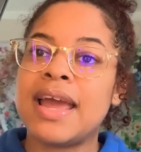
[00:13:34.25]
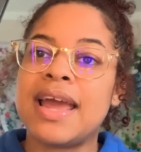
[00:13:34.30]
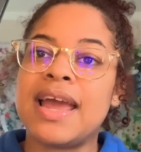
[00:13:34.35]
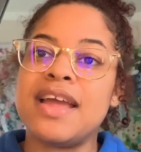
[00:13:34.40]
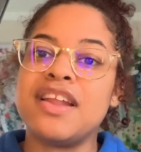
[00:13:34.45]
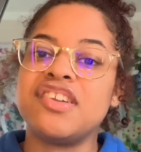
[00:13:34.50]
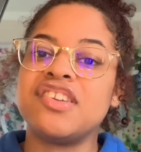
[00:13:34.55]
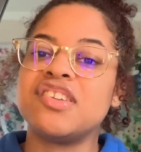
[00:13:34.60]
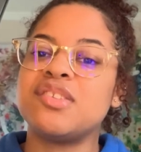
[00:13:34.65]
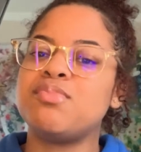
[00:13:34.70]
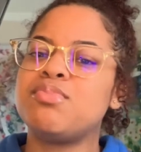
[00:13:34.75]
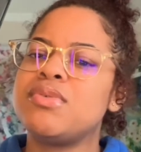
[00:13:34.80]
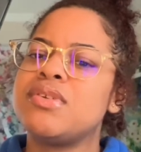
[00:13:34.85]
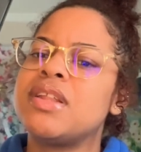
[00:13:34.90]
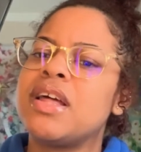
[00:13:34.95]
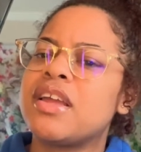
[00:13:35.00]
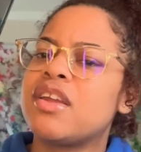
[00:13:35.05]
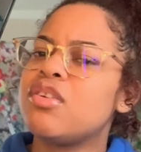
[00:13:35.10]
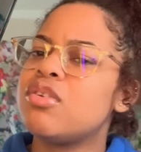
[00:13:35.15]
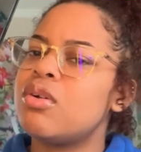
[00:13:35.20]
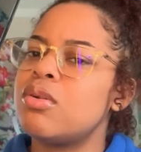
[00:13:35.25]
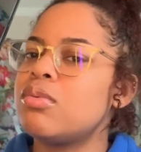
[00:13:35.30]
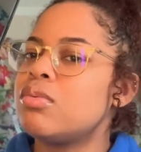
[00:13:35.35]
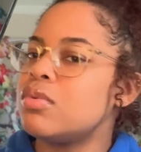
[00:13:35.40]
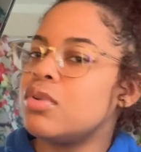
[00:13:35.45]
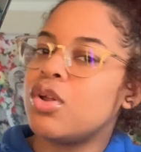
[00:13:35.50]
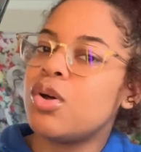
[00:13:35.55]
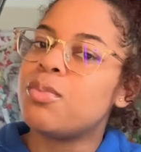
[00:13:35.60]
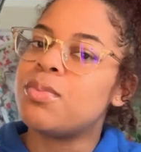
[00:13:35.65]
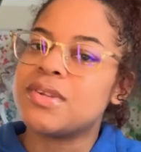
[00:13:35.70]
and just be like, you know,
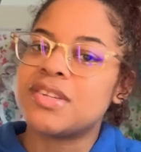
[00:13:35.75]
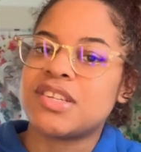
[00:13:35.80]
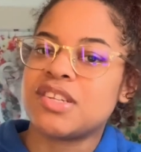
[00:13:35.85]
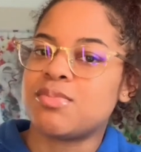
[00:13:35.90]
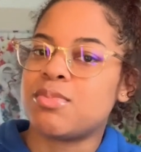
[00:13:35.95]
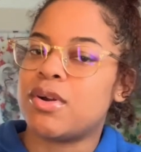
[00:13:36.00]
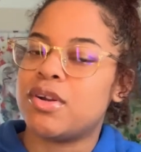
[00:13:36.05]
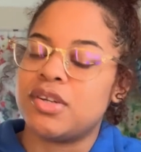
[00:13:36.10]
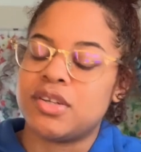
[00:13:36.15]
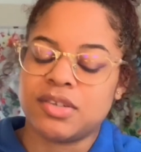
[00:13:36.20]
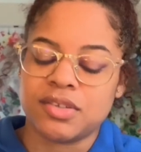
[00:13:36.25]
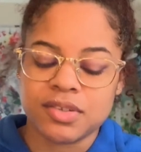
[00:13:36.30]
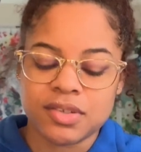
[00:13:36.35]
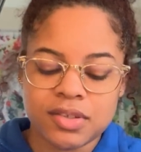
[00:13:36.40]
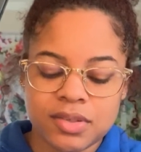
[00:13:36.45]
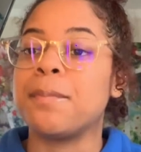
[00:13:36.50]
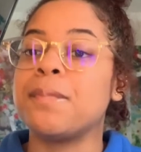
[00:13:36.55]
little business partners.